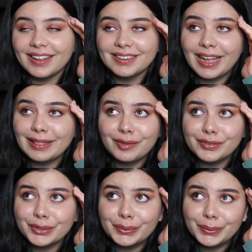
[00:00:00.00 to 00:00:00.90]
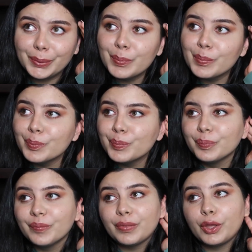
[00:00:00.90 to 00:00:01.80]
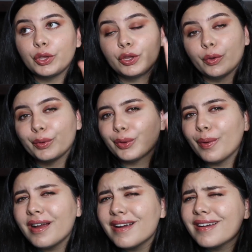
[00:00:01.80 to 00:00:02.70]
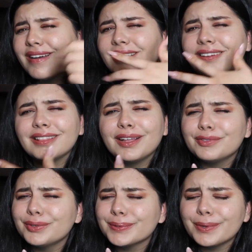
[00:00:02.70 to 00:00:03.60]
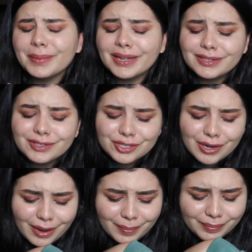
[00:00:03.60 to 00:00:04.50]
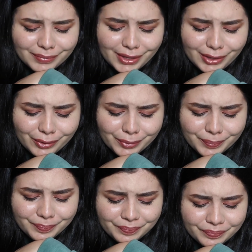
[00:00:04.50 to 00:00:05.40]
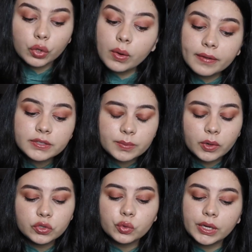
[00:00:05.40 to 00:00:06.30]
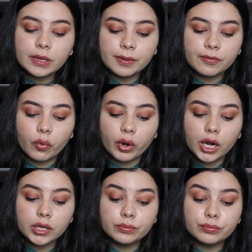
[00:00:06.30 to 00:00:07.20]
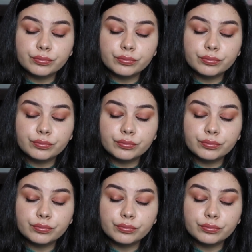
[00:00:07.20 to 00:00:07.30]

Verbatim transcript: I, I love you. You know who you are, and I love you so much. Um, thank you. You have smoked weed before.